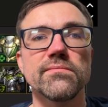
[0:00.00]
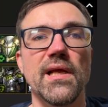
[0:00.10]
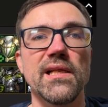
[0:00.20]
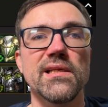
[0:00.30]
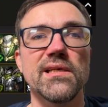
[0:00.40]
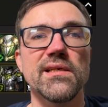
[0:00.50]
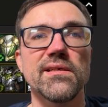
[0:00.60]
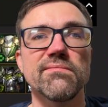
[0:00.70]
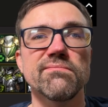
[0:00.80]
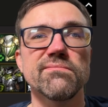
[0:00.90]
and
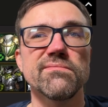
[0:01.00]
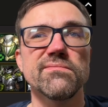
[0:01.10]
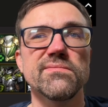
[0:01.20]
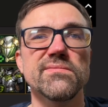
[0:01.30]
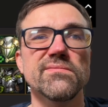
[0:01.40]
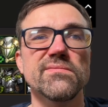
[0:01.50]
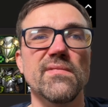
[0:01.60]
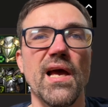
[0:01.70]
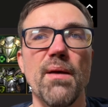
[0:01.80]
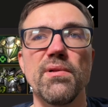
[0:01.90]

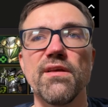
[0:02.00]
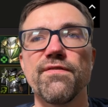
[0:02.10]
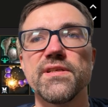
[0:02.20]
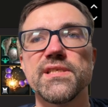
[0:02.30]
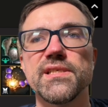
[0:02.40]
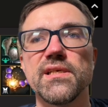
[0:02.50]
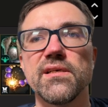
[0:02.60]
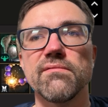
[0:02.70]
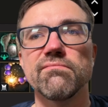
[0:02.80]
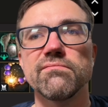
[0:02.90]
I believe it's a